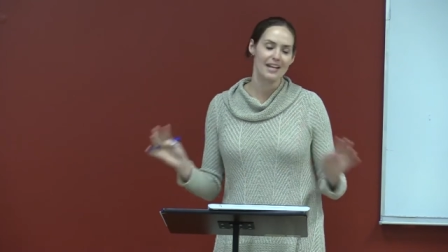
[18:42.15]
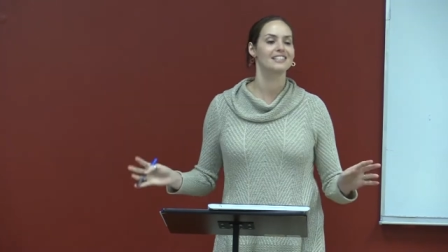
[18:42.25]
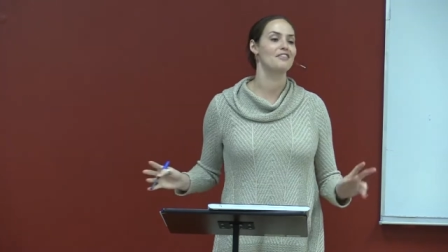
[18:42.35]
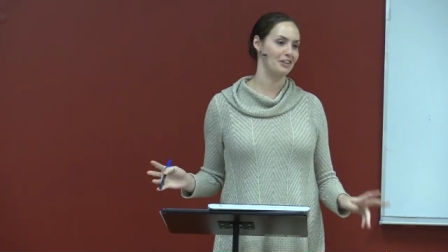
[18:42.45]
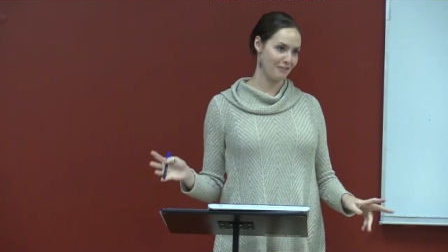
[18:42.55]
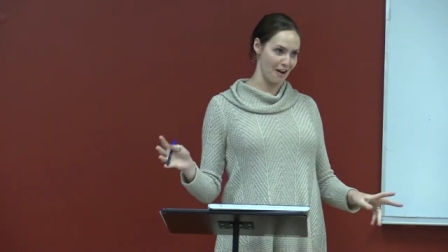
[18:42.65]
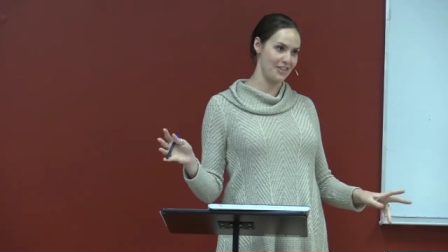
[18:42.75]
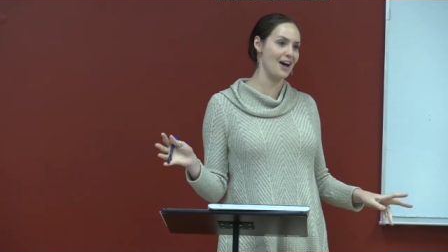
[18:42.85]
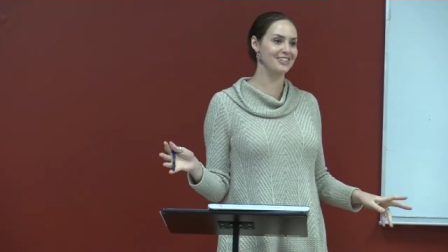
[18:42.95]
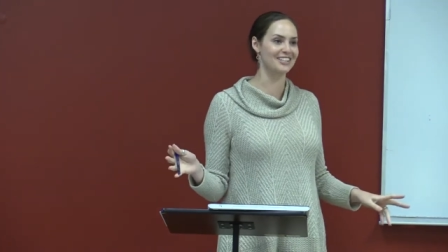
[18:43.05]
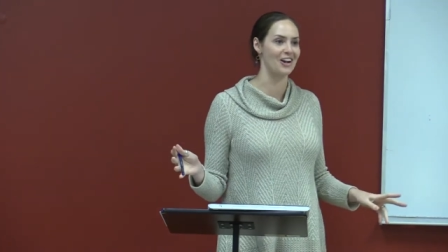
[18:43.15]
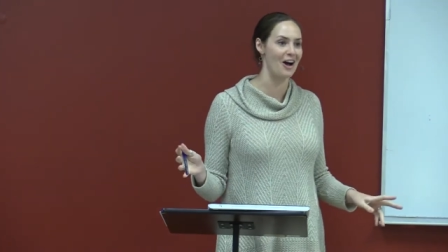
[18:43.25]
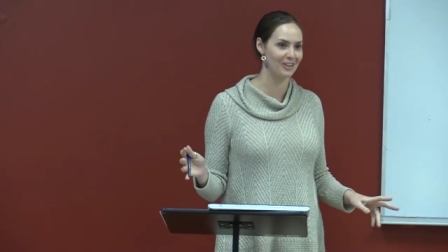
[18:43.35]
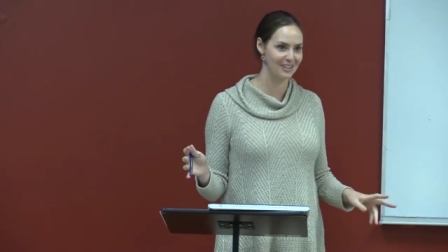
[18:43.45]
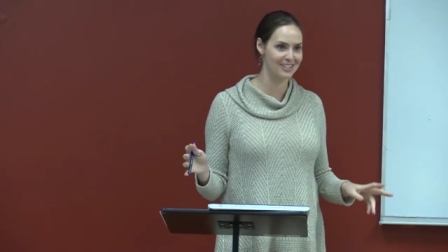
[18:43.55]
pays seventy-five thousand
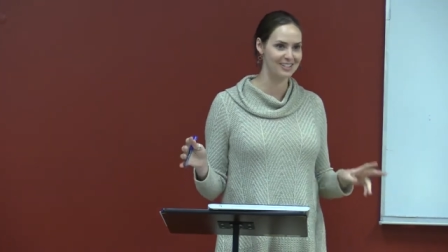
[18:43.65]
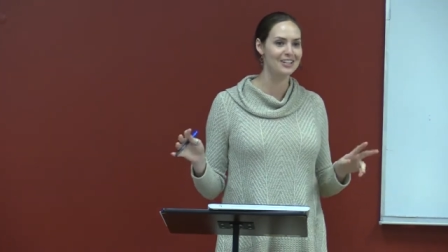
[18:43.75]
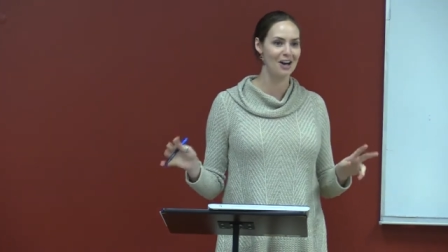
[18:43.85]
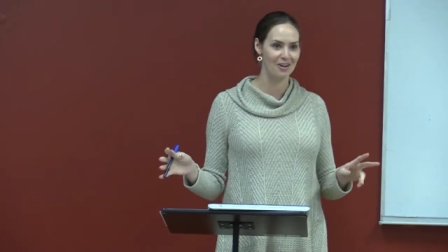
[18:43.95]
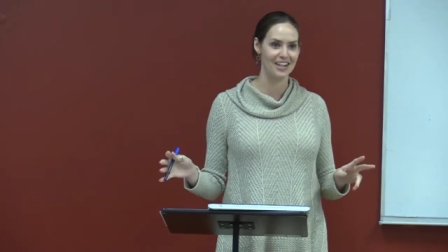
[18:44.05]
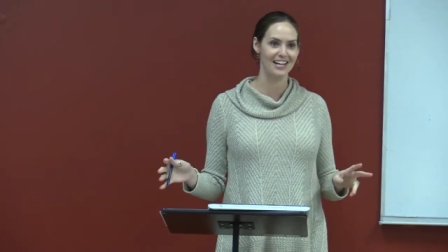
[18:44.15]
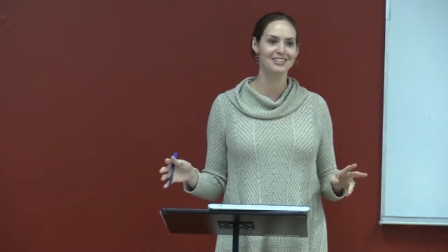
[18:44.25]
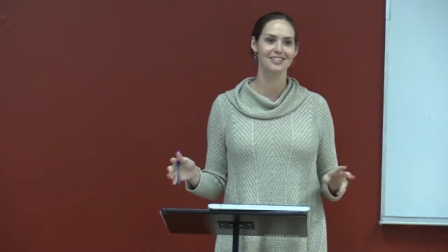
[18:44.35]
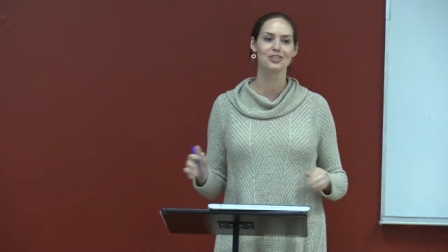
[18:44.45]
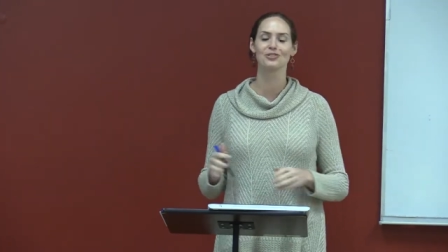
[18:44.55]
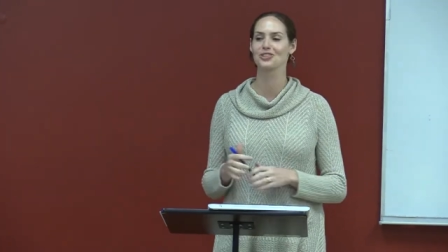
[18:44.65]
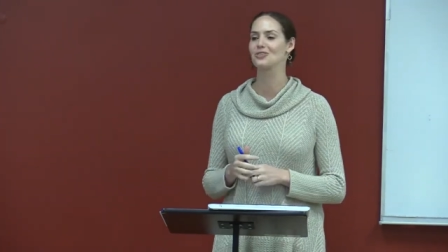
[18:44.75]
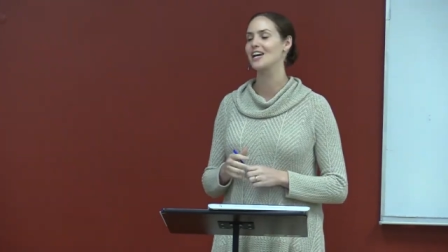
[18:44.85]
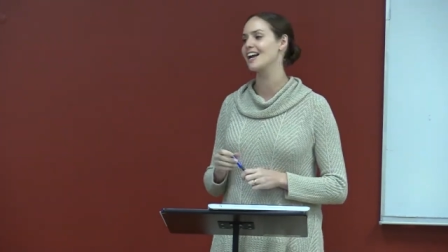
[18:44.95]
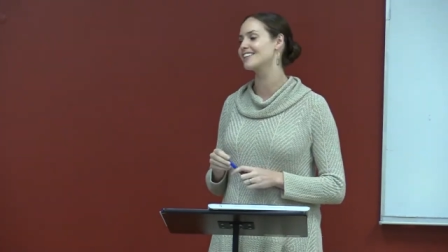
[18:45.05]
dollars to go to that institution,
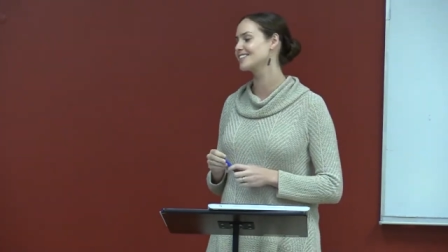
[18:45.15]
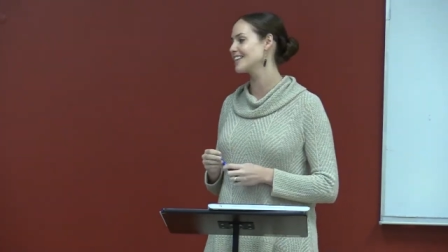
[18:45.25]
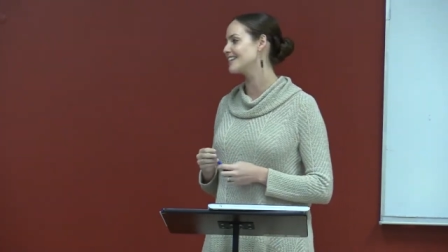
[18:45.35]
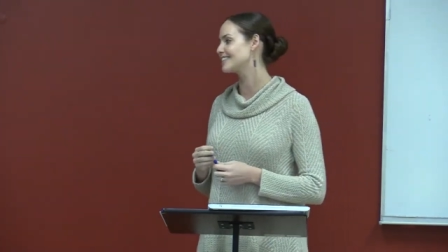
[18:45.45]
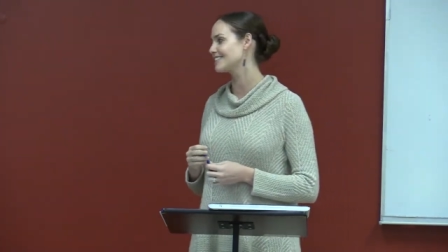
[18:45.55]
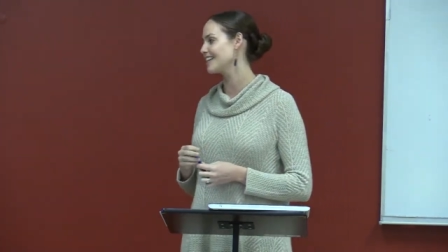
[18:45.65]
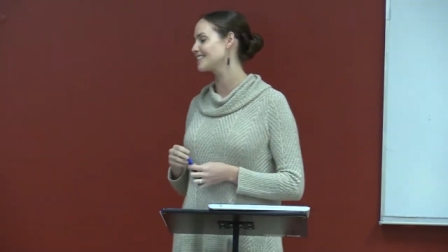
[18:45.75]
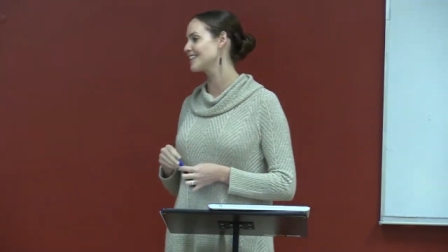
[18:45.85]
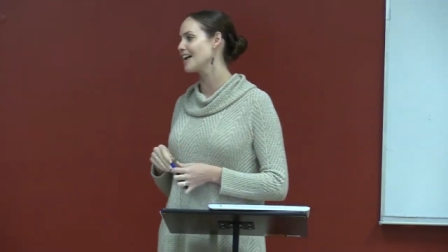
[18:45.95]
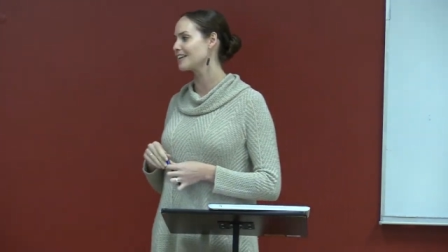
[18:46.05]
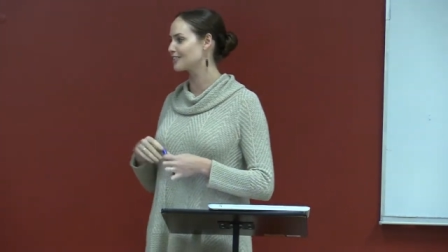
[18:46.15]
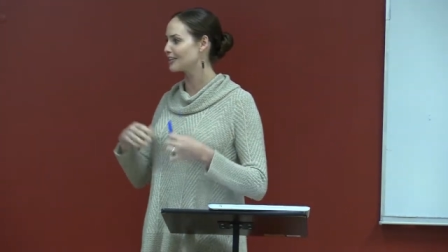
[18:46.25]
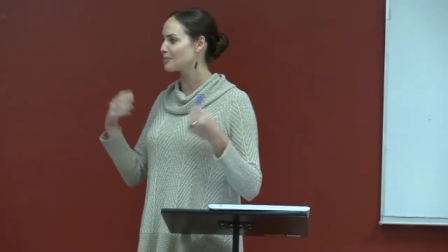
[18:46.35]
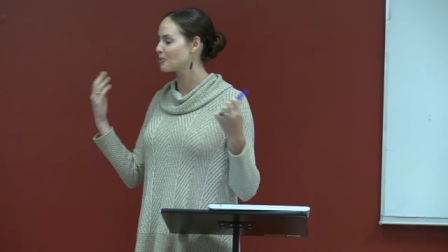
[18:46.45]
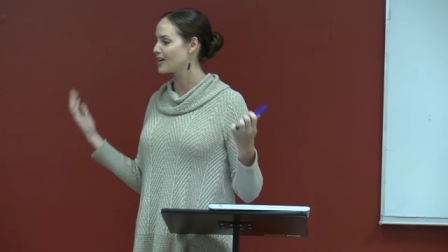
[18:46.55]
okay? It's, it's, it's like
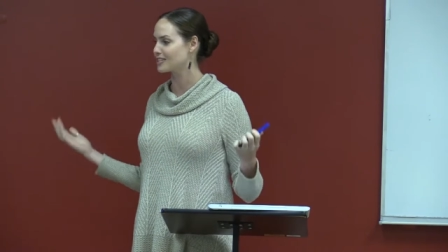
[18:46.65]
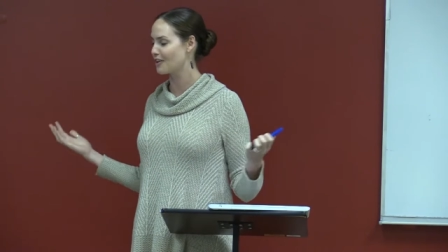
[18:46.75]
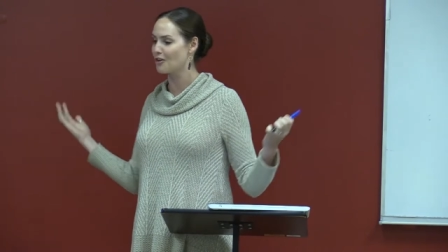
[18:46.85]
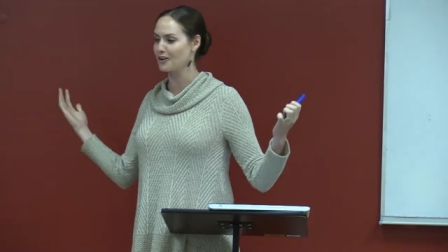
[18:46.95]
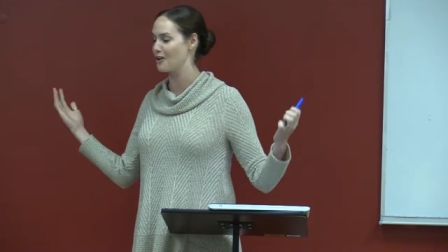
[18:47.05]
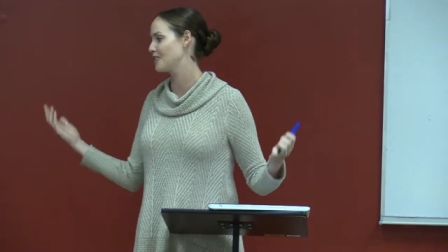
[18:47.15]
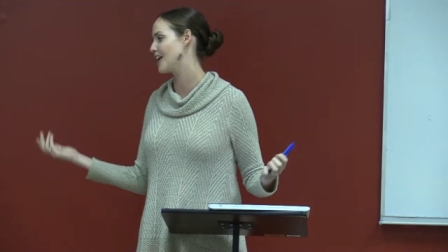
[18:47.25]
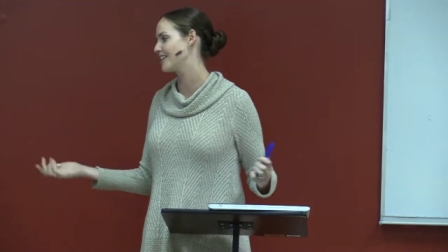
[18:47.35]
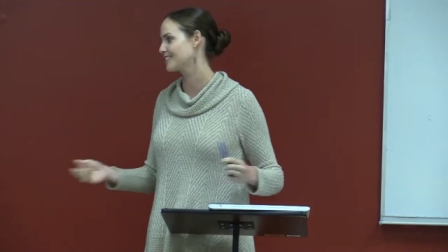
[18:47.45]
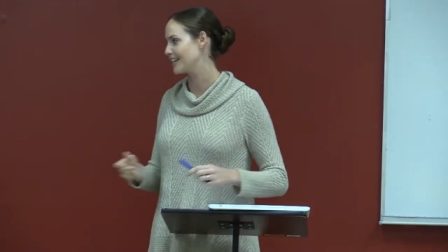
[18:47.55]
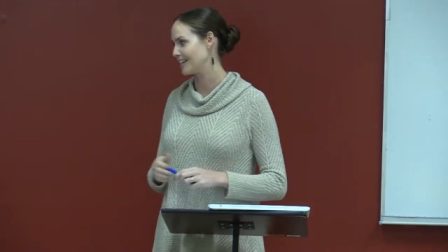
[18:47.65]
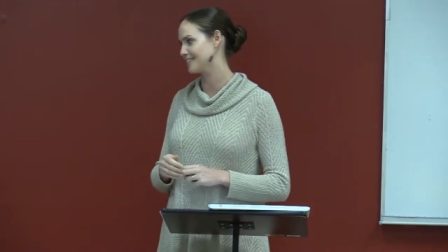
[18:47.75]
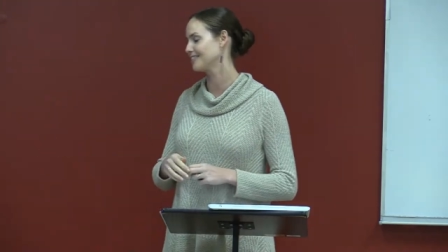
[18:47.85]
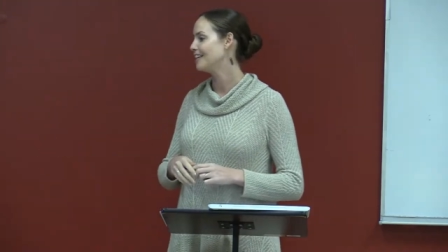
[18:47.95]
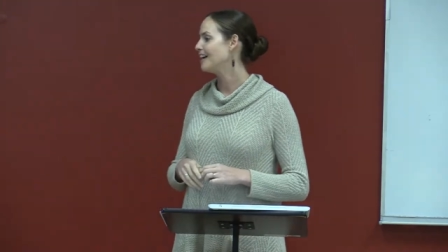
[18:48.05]
the price of healthcare in the United
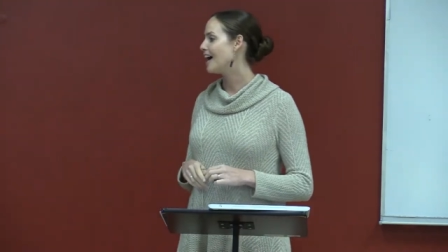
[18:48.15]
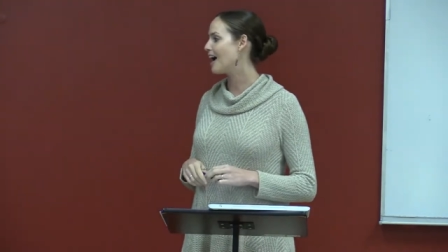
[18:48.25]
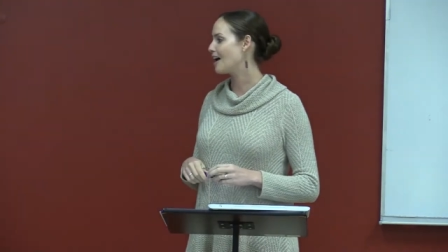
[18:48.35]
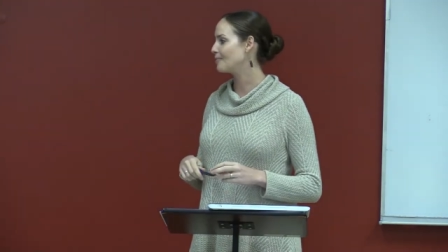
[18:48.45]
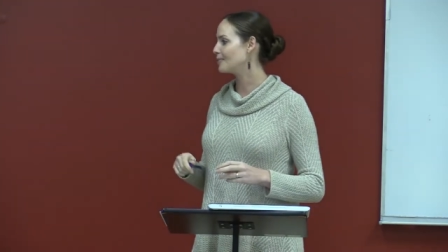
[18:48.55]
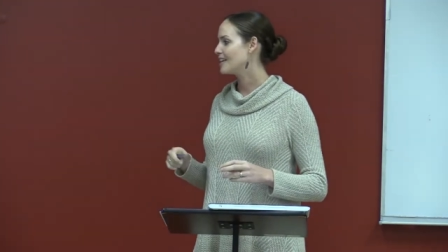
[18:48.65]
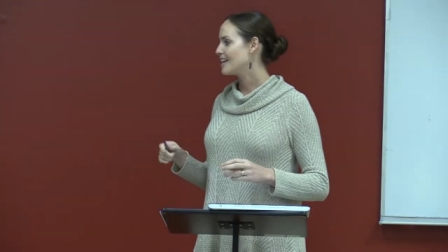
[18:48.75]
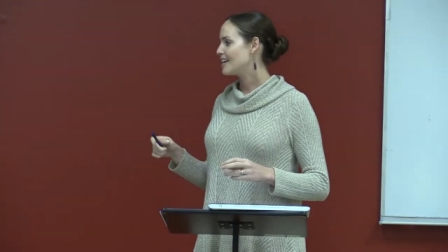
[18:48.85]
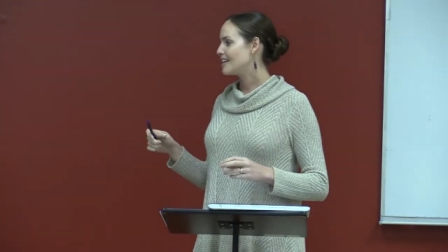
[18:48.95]
States. Um,